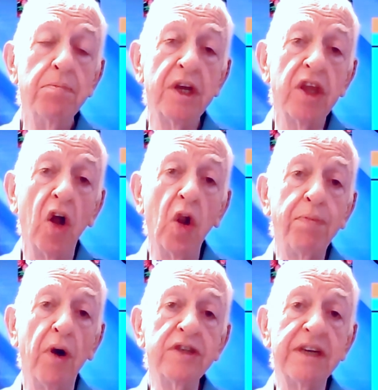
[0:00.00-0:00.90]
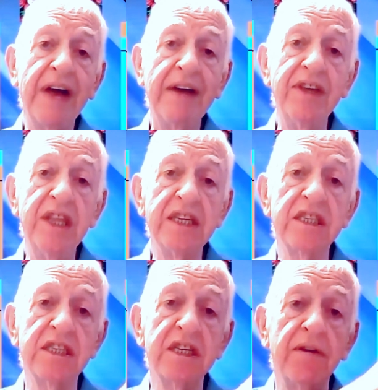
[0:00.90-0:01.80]
But the whole point of having
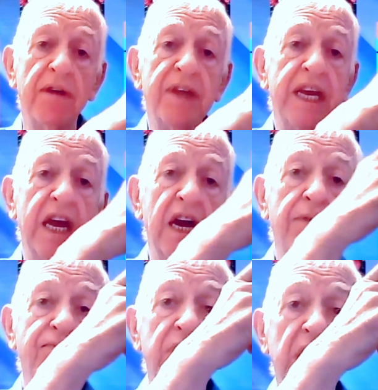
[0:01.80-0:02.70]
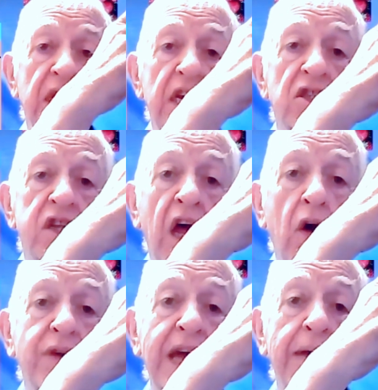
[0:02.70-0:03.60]
this here is
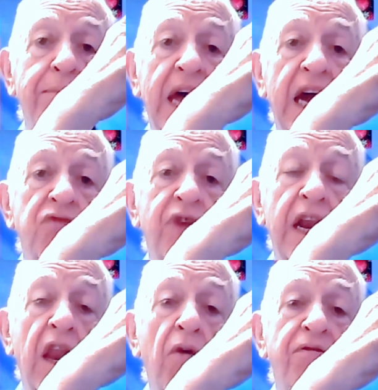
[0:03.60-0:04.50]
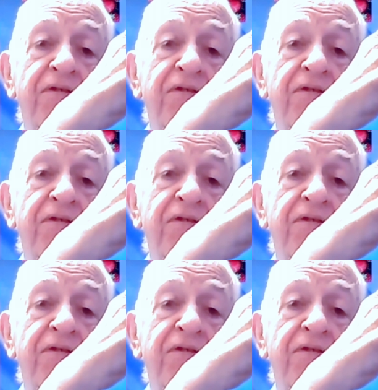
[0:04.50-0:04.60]
low carbohydrate, low